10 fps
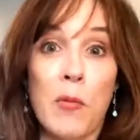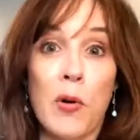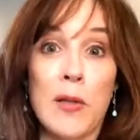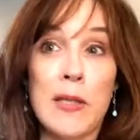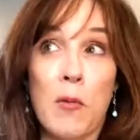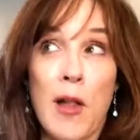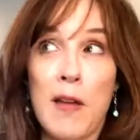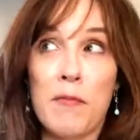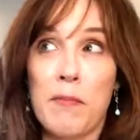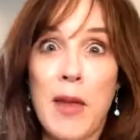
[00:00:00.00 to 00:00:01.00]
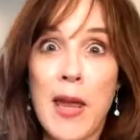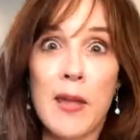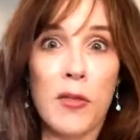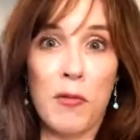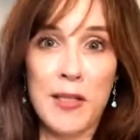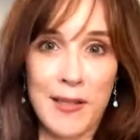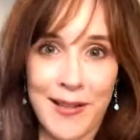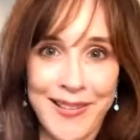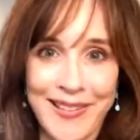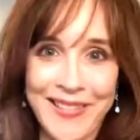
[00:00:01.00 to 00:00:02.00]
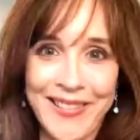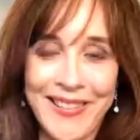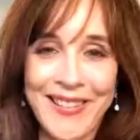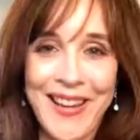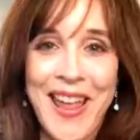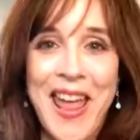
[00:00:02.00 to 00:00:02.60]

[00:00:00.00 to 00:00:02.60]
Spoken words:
would always say, well, I've made 3 citizens.